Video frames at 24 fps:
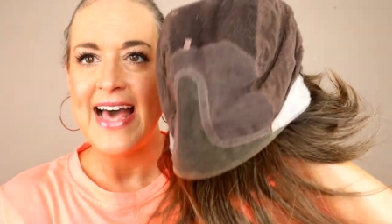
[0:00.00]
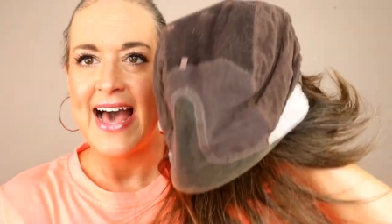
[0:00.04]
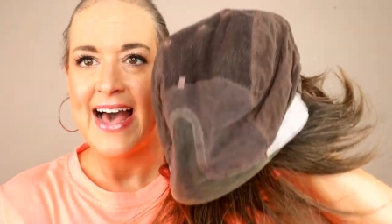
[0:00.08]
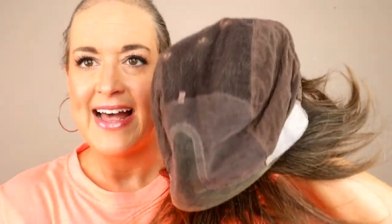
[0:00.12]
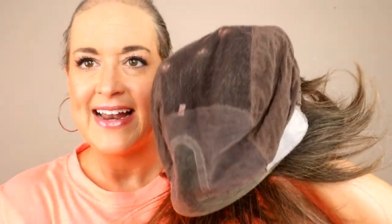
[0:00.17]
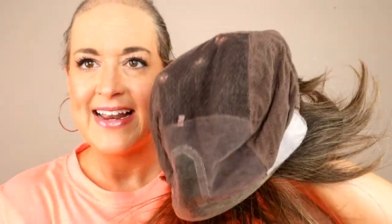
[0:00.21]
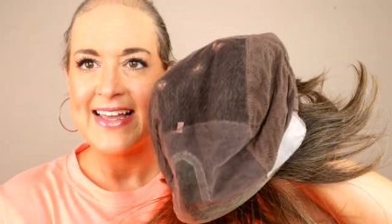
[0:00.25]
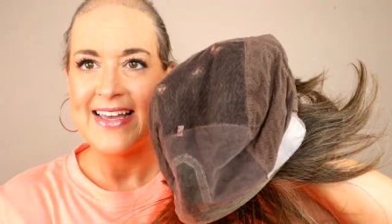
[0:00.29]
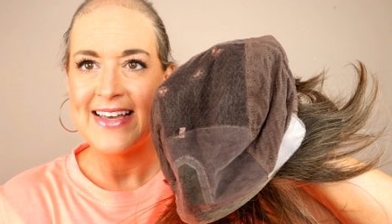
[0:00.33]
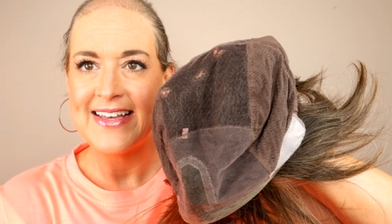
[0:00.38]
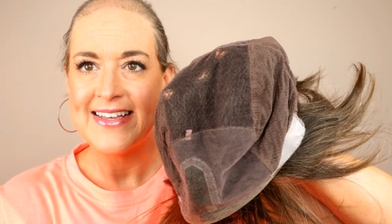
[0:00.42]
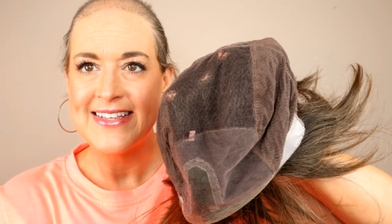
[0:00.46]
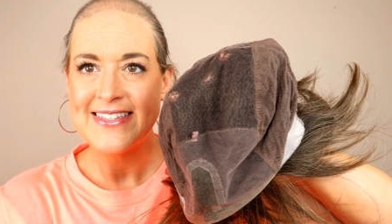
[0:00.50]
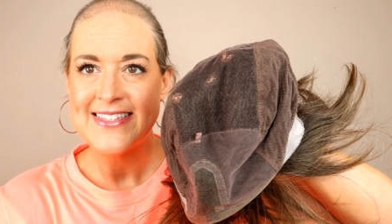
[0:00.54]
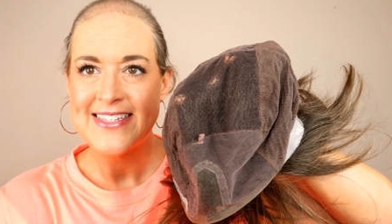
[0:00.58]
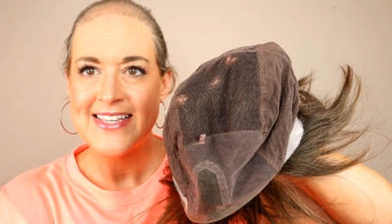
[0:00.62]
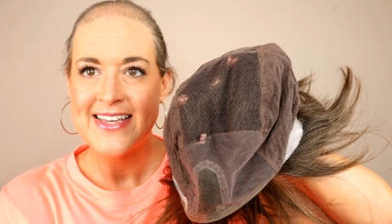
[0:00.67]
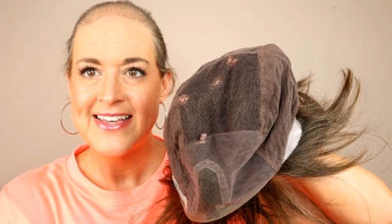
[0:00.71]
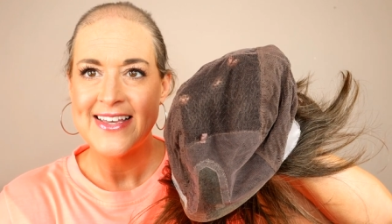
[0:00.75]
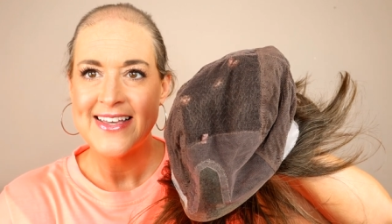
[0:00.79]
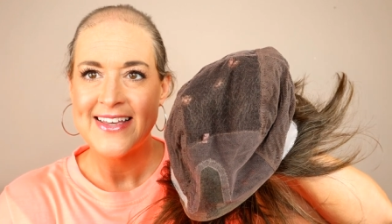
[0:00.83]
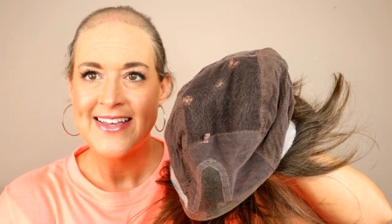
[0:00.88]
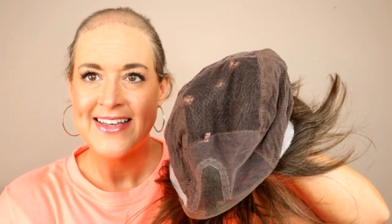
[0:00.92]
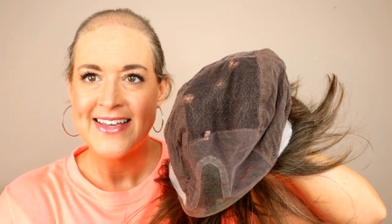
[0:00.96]
that
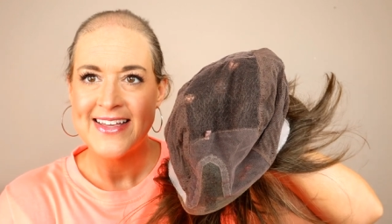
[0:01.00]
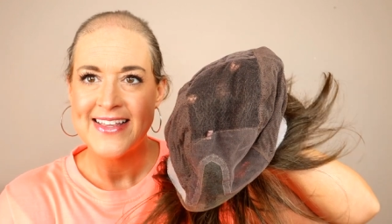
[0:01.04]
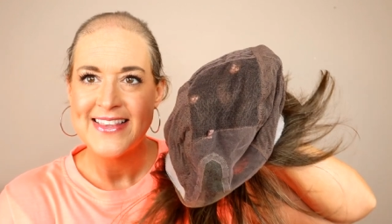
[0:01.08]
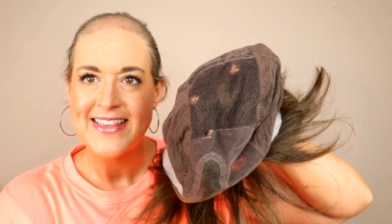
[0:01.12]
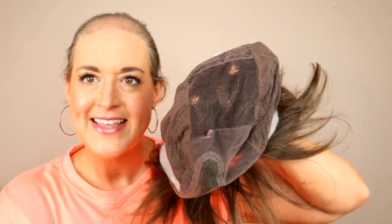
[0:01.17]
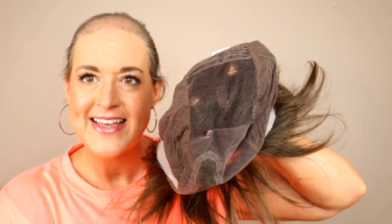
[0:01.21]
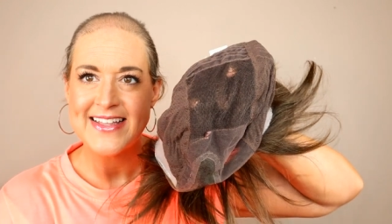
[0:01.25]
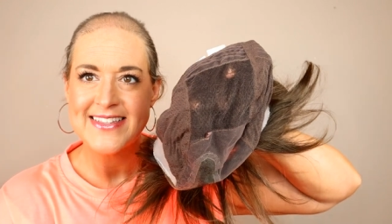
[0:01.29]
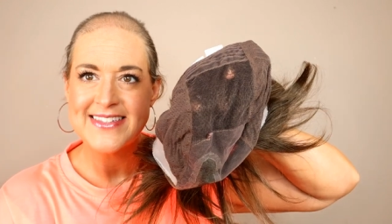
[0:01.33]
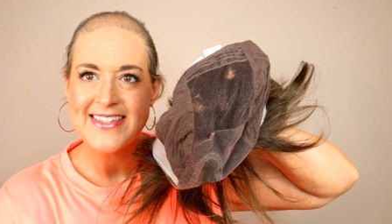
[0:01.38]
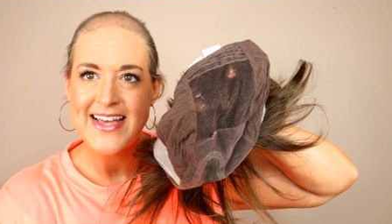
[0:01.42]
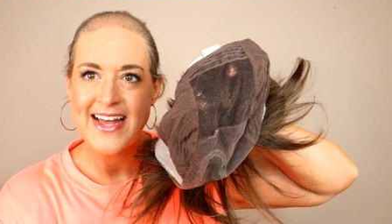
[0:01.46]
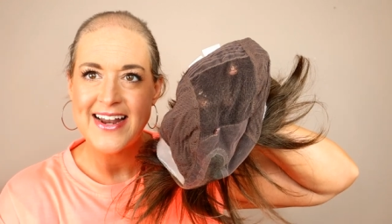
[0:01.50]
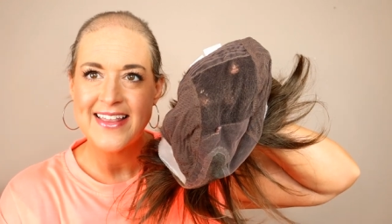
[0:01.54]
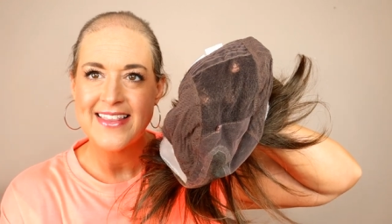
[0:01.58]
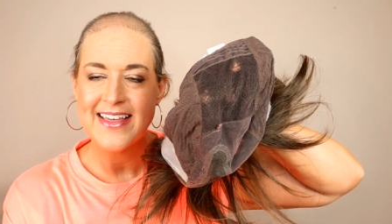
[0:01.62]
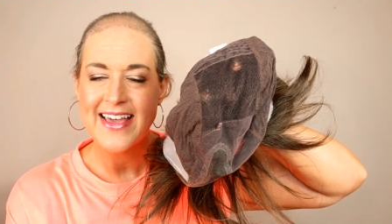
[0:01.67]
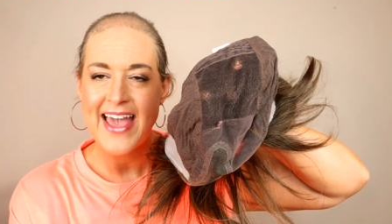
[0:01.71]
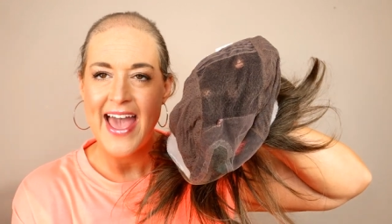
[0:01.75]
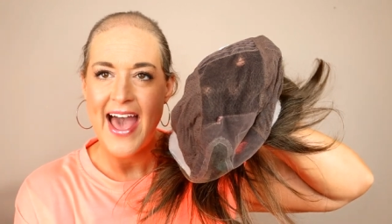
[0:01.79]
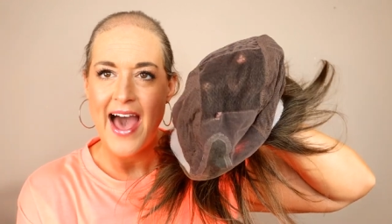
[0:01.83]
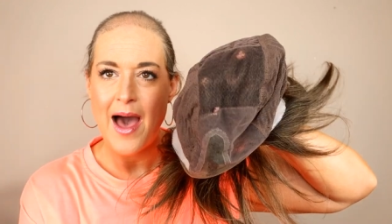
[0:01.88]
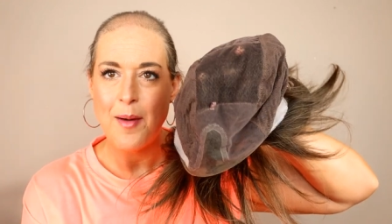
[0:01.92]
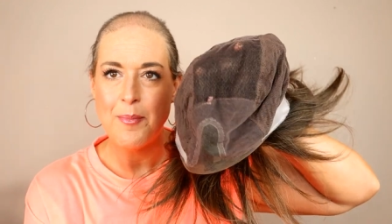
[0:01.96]
is the
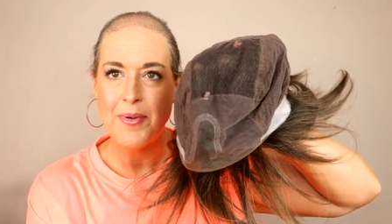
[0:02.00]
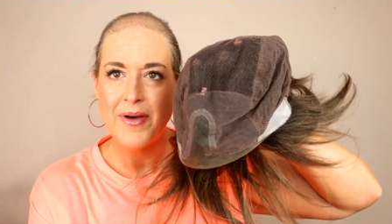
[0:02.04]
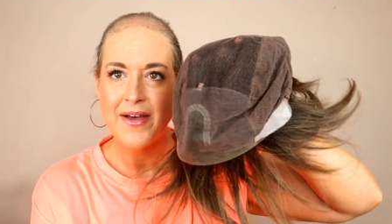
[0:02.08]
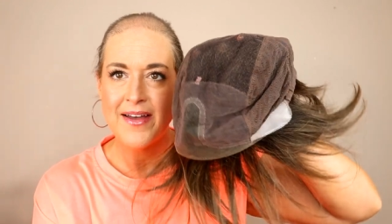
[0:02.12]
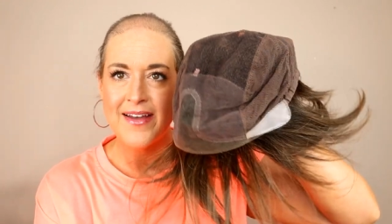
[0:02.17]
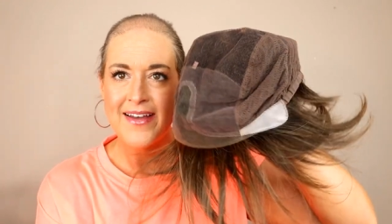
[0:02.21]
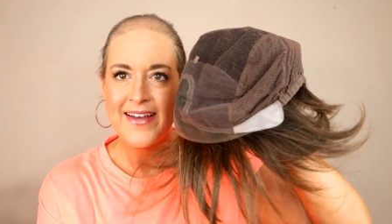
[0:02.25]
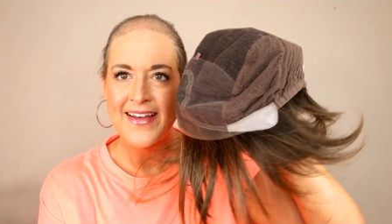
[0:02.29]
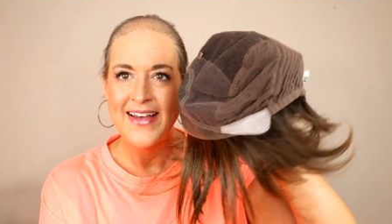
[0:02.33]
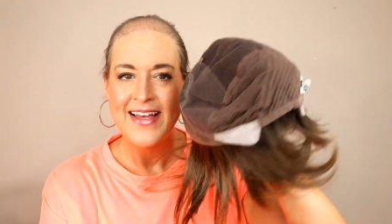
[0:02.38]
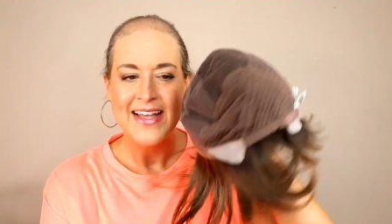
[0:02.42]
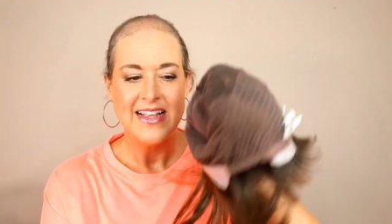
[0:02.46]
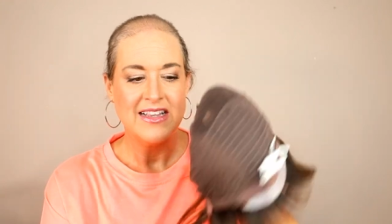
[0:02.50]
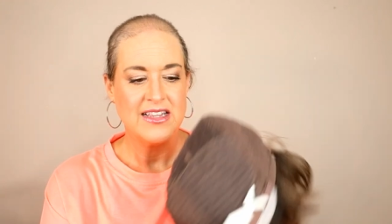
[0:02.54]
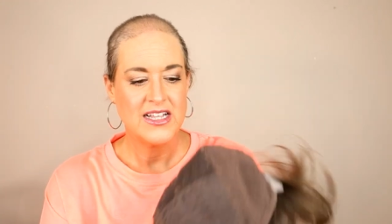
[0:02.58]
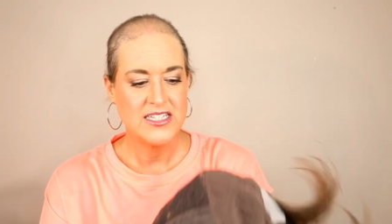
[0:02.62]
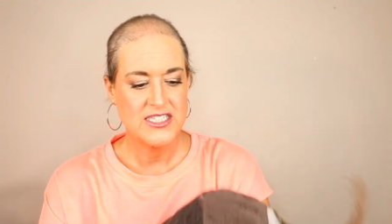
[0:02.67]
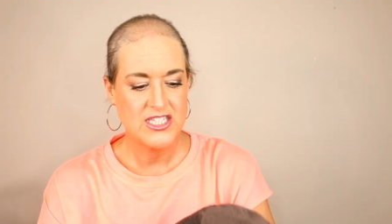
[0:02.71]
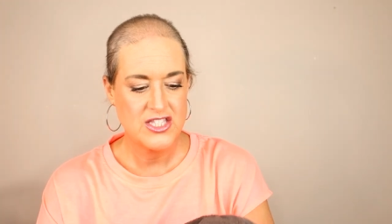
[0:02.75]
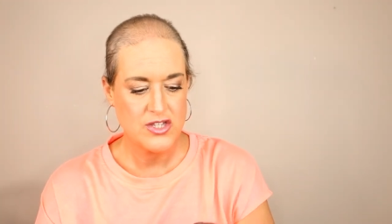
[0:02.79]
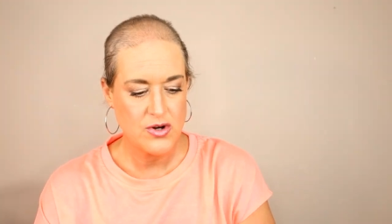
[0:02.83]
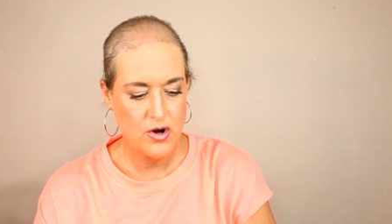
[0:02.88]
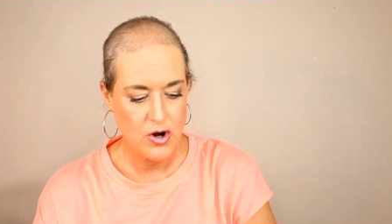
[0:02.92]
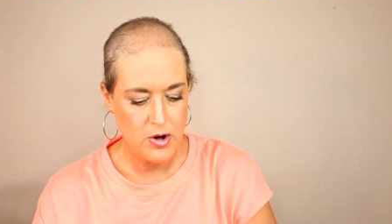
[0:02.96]
inside of the cap.
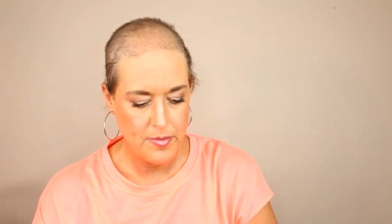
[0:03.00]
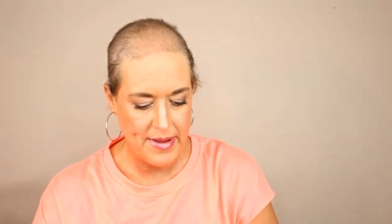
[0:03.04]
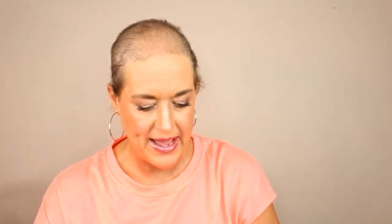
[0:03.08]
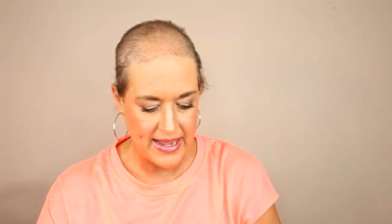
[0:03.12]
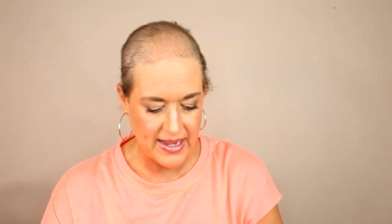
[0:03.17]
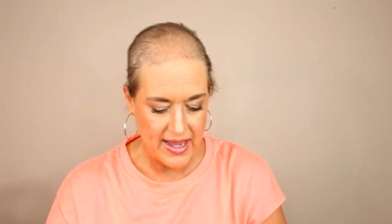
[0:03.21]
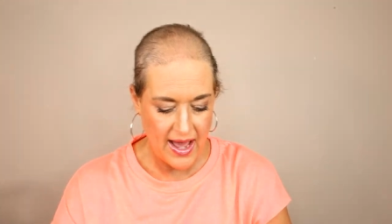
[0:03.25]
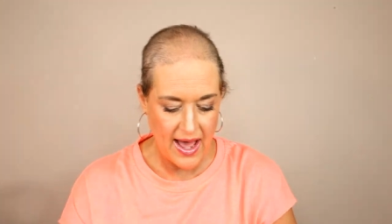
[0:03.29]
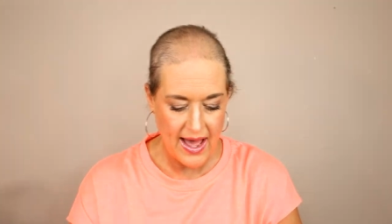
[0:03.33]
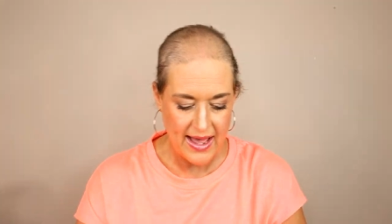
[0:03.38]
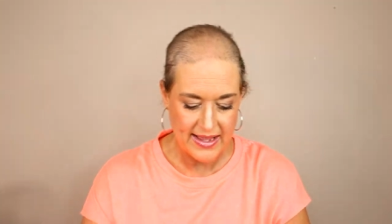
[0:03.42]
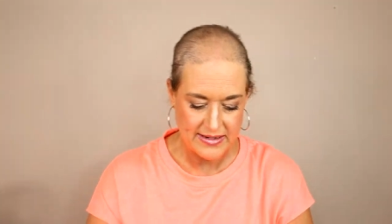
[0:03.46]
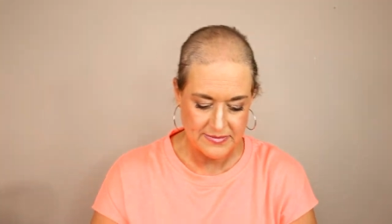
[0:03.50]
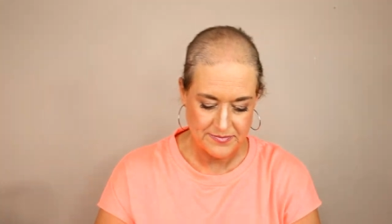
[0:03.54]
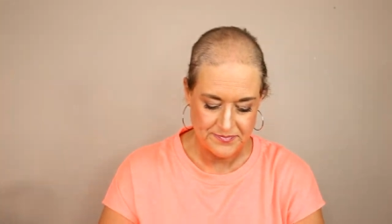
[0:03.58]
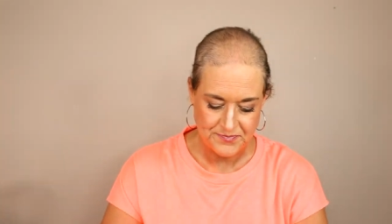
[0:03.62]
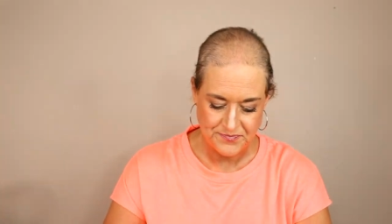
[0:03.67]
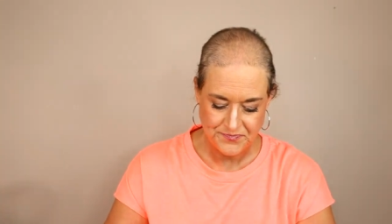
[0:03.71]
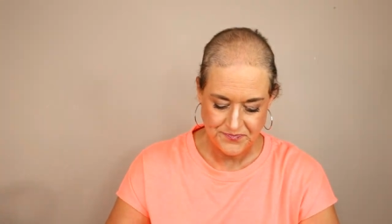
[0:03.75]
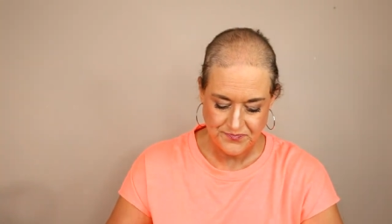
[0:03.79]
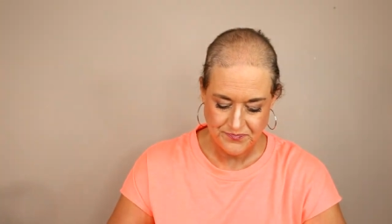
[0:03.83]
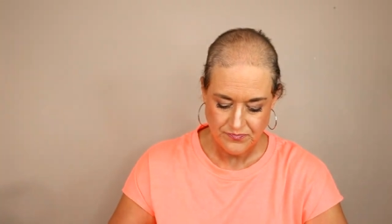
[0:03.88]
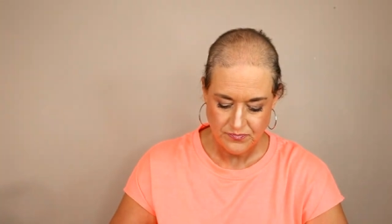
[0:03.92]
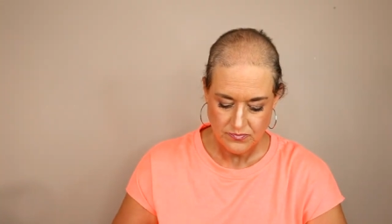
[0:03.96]
Let's throw her back
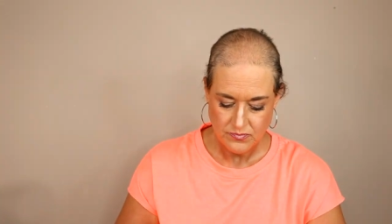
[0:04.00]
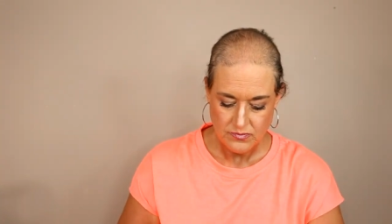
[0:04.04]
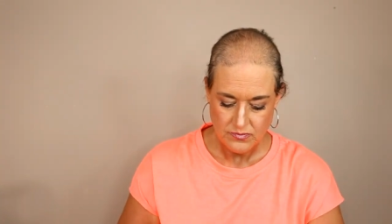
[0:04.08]
on.